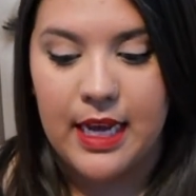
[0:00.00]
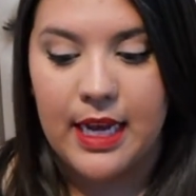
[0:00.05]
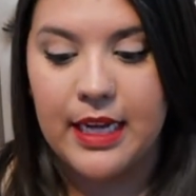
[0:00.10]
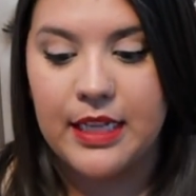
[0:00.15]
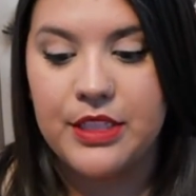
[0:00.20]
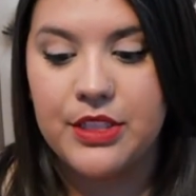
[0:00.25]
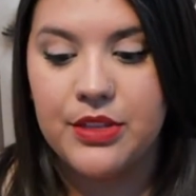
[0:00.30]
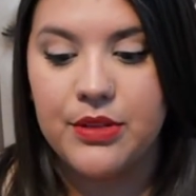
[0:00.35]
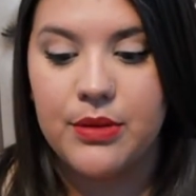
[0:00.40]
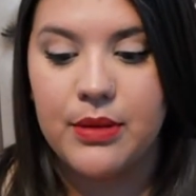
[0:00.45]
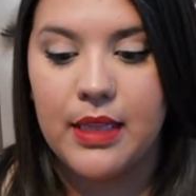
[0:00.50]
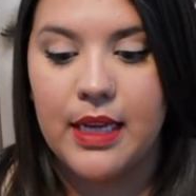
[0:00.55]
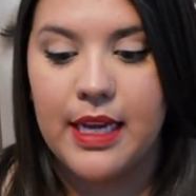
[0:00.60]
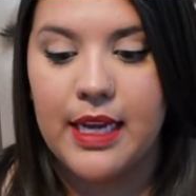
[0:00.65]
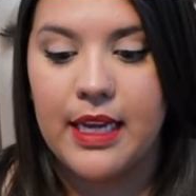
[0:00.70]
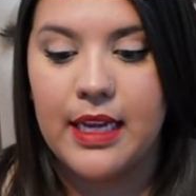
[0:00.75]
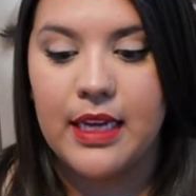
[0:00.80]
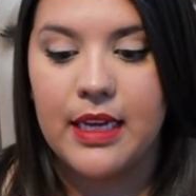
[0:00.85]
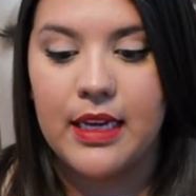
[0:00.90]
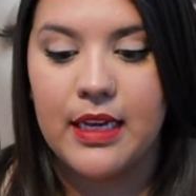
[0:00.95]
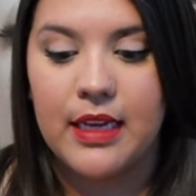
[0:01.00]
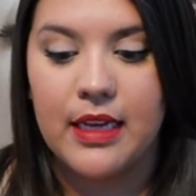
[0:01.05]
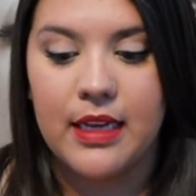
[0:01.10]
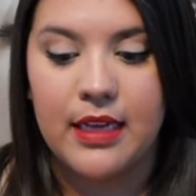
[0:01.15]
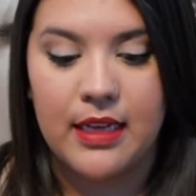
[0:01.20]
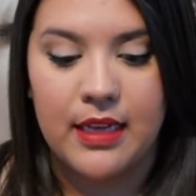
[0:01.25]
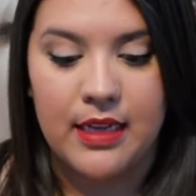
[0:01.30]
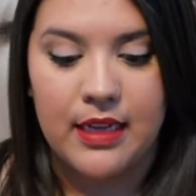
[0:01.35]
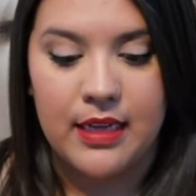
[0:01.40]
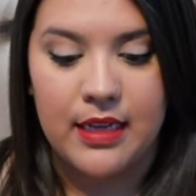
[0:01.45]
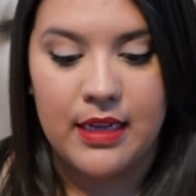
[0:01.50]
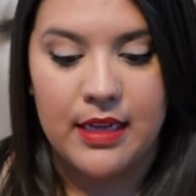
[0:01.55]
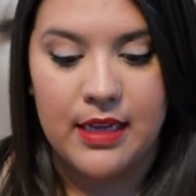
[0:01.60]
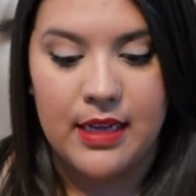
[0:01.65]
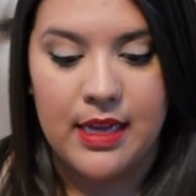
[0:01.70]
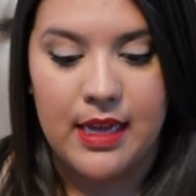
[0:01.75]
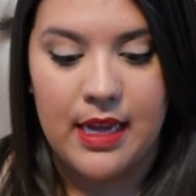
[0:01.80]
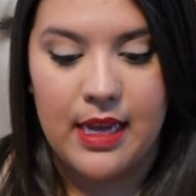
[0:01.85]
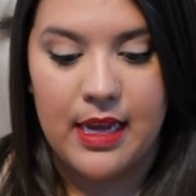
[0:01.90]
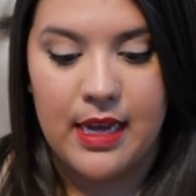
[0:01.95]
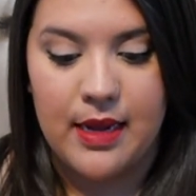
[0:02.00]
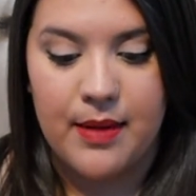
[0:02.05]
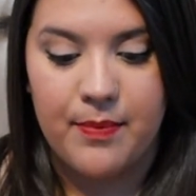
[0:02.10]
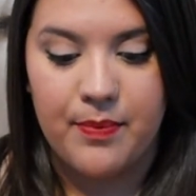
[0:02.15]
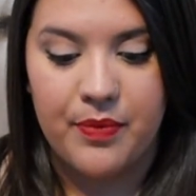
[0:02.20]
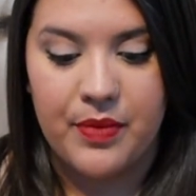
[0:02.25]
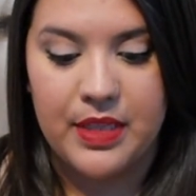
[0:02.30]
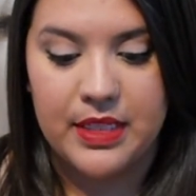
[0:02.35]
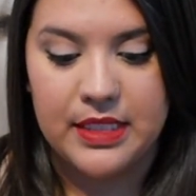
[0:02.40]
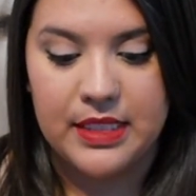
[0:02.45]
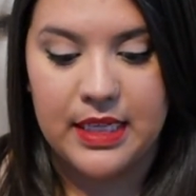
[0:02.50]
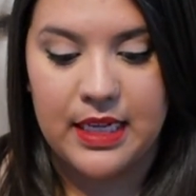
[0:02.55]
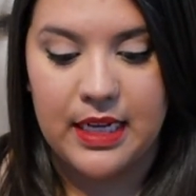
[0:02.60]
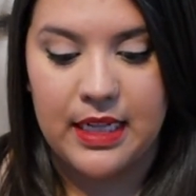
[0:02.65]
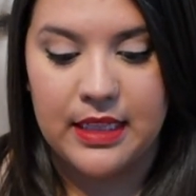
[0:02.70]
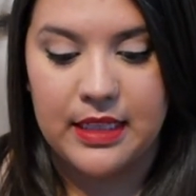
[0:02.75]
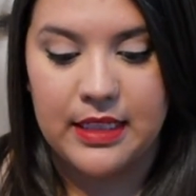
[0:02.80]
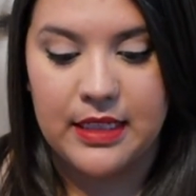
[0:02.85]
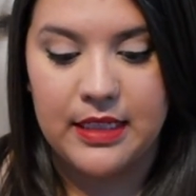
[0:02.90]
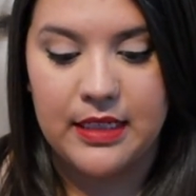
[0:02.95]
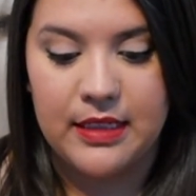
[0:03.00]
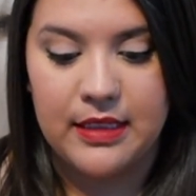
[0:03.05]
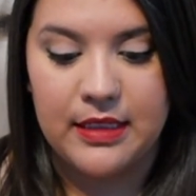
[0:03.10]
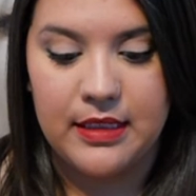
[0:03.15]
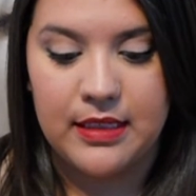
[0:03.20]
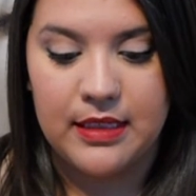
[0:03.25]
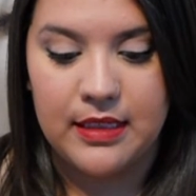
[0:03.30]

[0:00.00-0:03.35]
I do like this color,